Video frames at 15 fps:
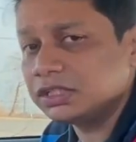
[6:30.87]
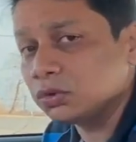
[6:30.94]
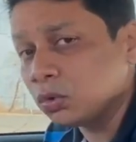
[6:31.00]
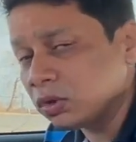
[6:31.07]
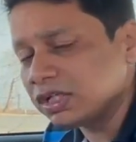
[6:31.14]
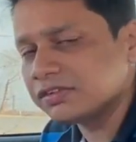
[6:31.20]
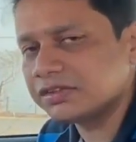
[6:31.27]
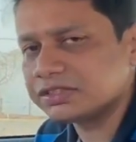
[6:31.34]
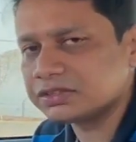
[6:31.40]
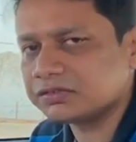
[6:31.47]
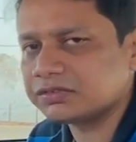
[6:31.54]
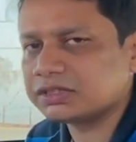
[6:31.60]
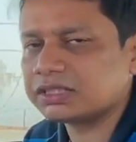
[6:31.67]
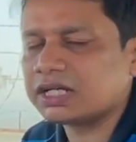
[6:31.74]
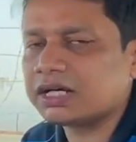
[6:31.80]
The older version
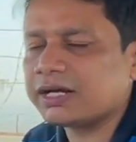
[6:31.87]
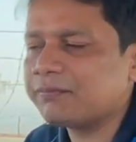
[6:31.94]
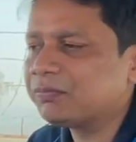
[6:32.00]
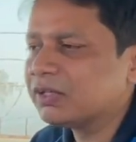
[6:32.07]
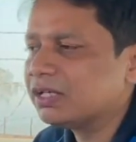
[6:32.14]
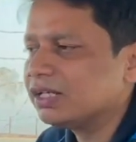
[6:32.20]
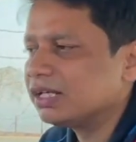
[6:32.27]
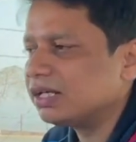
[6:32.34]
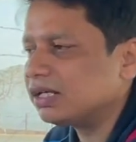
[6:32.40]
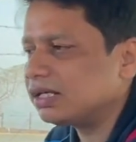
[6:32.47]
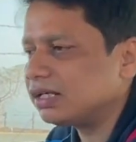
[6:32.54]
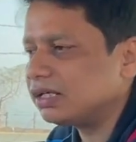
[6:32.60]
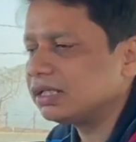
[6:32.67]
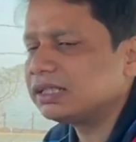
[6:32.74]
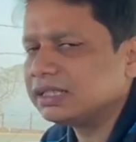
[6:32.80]
of the car,
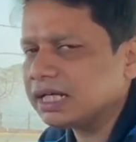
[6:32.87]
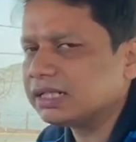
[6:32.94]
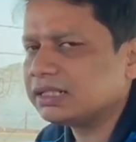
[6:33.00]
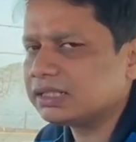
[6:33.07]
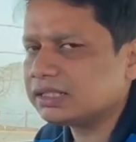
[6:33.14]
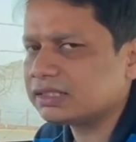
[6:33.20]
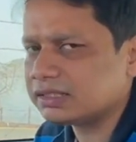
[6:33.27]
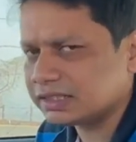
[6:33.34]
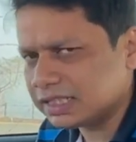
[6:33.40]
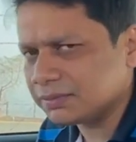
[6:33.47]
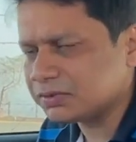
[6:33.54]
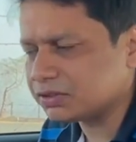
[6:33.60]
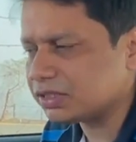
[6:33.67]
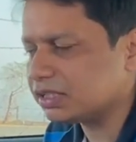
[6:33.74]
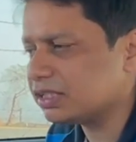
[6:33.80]
that
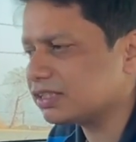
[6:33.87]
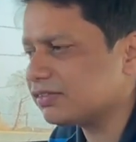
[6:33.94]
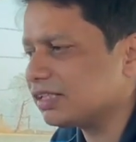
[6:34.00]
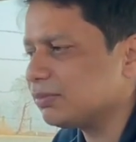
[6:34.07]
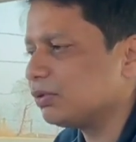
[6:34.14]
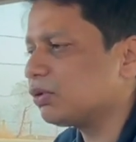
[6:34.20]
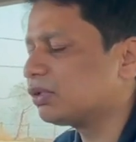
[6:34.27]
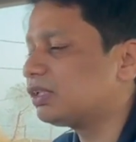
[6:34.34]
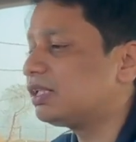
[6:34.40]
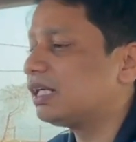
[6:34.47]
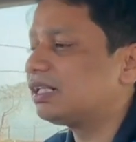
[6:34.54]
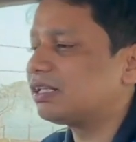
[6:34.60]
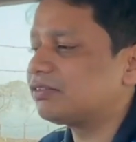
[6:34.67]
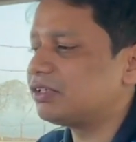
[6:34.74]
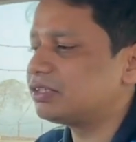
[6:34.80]
same screen is available on the
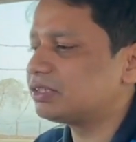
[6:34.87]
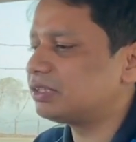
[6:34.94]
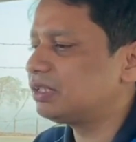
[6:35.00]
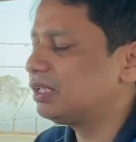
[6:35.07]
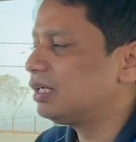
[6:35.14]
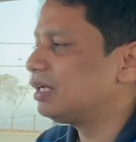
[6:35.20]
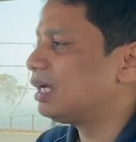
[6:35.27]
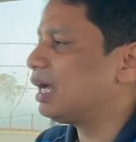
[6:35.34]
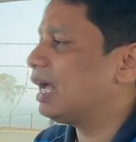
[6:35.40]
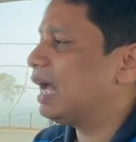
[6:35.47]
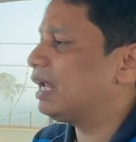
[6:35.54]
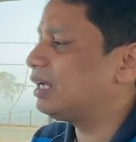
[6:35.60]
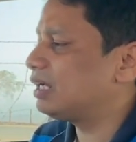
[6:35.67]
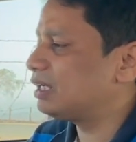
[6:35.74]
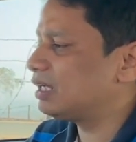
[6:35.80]
Delta version.
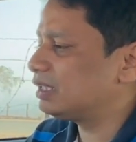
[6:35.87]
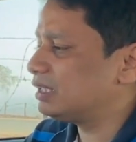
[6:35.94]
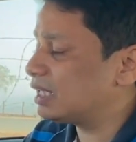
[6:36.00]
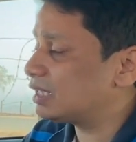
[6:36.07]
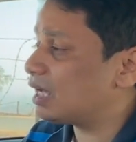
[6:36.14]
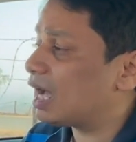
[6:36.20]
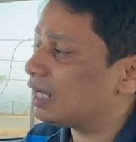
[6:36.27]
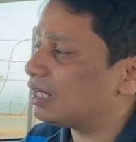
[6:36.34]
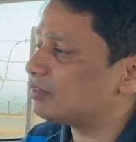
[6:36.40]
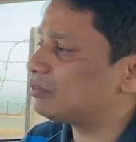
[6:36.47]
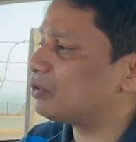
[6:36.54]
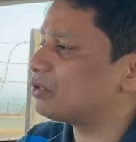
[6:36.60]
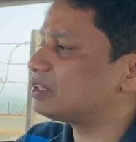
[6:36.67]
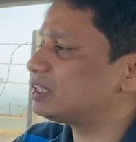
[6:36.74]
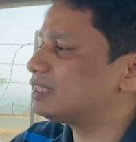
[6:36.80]
And the other highlight, of
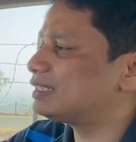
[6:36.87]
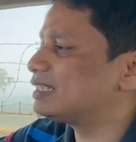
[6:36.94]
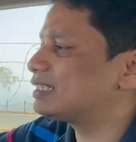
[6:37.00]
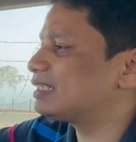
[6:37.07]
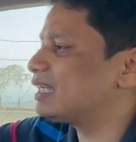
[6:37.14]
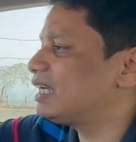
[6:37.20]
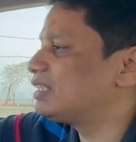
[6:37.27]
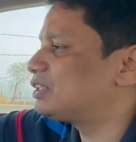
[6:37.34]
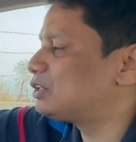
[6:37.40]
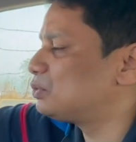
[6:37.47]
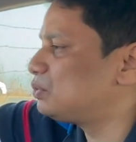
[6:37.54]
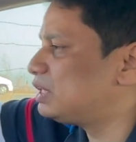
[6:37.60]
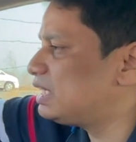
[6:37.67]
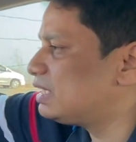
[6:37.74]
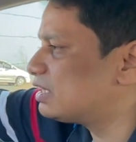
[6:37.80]
course, is this
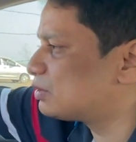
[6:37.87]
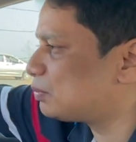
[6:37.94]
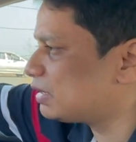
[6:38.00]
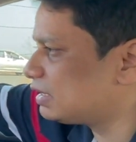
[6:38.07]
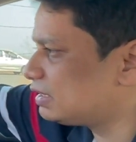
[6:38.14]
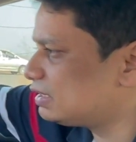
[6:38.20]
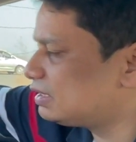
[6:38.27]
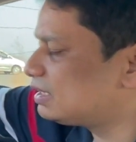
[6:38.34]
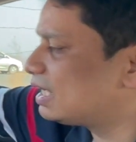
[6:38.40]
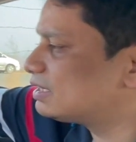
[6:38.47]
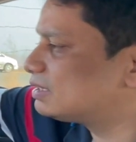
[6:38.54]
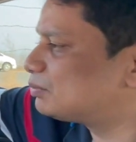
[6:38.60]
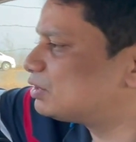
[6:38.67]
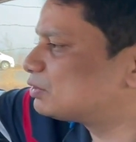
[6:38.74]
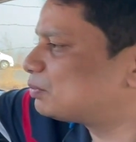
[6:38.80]
HUD display, the
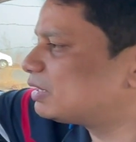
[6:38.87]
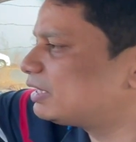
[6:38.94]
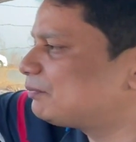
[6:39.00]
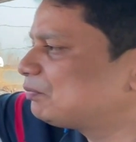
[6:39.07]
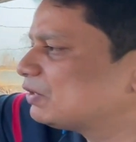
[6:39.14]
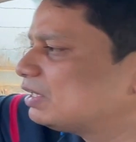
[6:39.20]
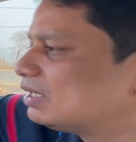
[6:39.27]
heads-up display.